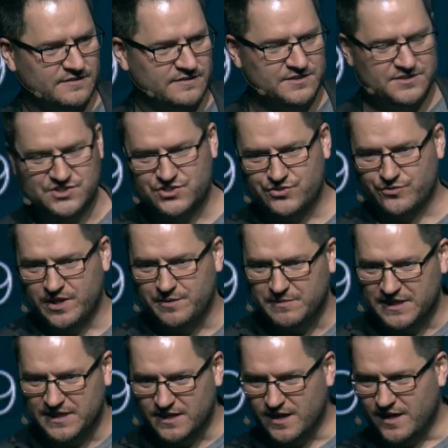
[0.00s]

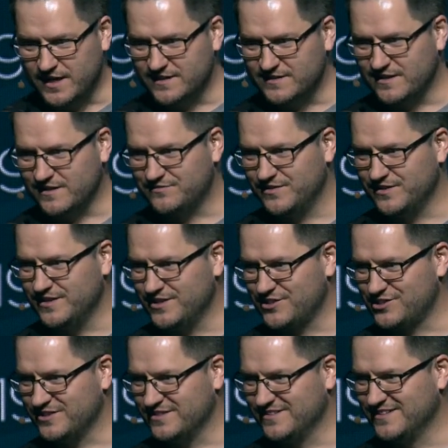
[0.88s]
streaming in high
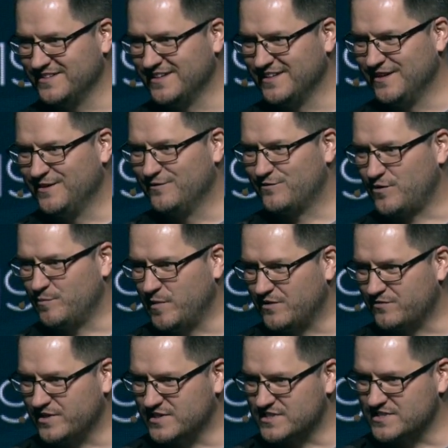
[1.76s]
definition from
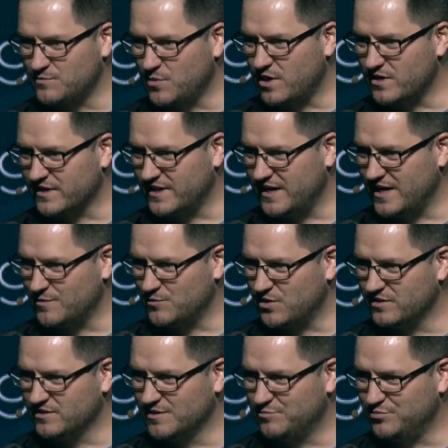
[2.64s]
every smart
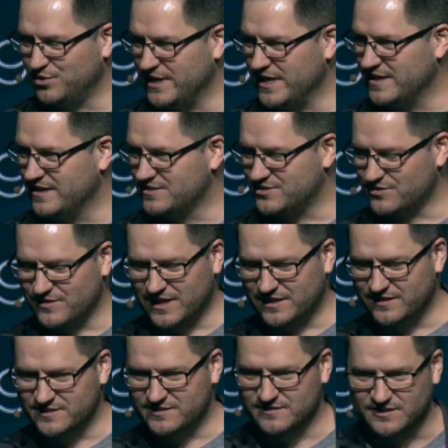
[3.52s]
camera on the planet
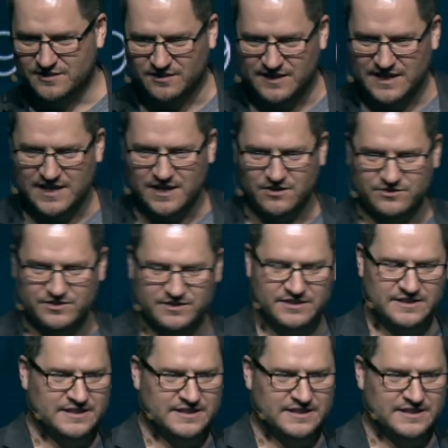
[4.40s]
directly to the cloud,